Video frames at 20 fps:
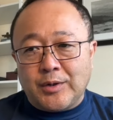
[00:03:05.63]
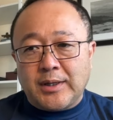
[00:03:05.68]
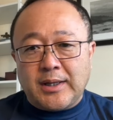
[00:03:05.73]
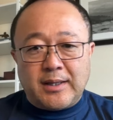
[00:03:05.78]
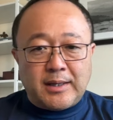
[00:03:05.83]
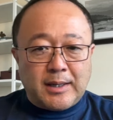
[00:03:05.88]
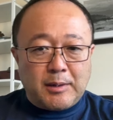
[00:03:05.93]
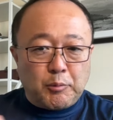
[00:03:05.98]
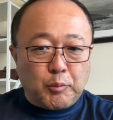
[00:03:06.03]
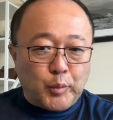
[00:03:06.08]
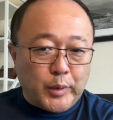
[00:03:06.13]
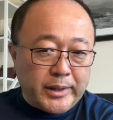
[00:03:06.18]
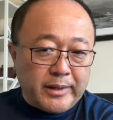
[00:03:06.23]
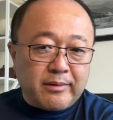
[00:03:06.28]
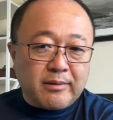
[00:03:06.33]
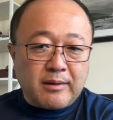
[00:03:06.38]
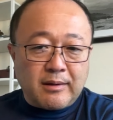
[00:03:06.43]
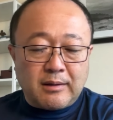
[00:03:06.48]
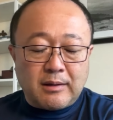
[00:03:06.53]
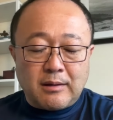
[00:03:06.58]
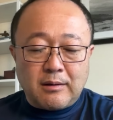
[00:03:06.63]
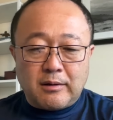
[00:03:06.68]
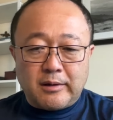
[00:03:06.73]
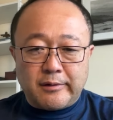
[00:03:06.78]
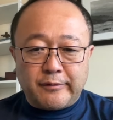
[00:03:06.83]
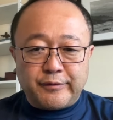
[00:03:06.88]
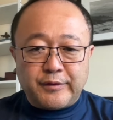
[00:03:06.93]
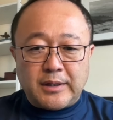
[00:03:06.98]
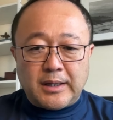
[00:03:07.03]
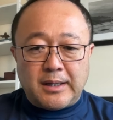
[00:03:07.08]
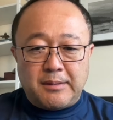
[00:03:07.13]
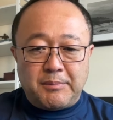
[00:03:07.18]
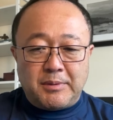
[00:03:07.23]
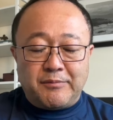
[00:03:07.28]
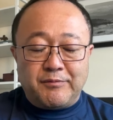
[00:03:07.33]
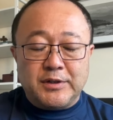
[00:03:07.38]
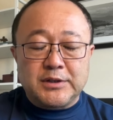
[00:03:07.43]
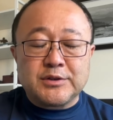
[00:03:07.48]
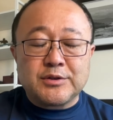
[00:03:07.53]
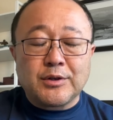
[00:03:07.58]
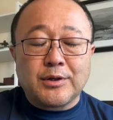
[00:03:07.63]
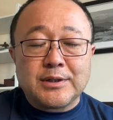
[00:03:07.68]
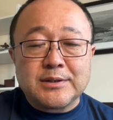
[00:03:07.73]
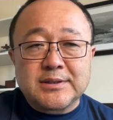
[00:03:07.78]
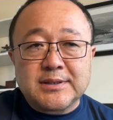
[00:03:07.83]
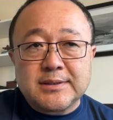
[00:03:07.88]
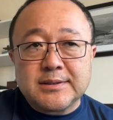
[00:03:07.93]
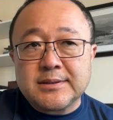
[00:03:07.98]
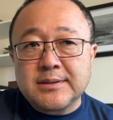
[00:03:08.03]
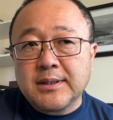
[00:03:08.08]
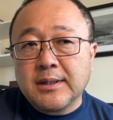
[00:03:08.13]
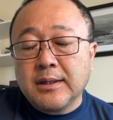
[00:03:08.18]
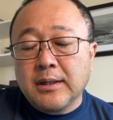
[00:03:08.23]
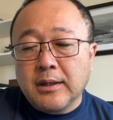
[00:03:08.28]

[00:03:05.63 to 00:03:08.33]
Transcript: and I wasted a lot of time and resources